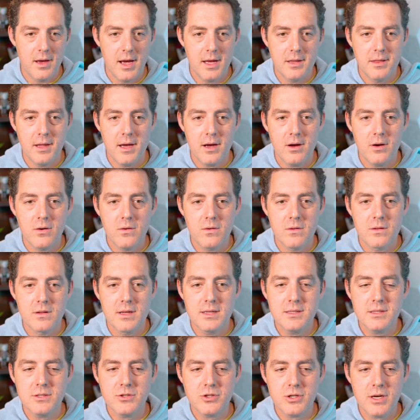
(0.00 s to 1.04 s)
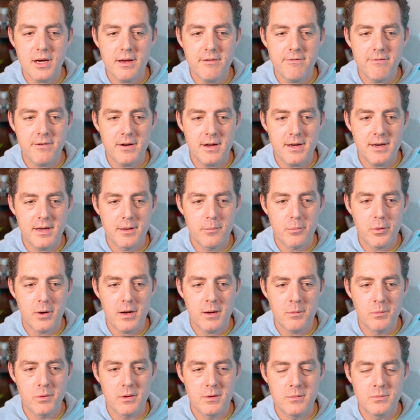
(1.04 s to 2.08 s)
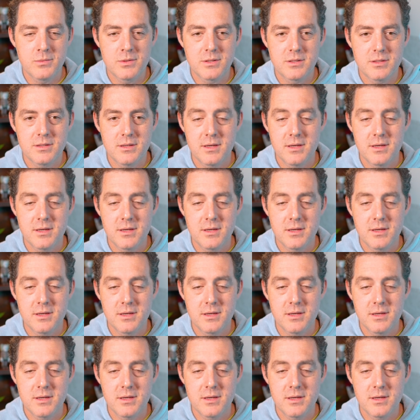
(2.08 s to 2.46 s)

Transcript: And now let's try finding problems,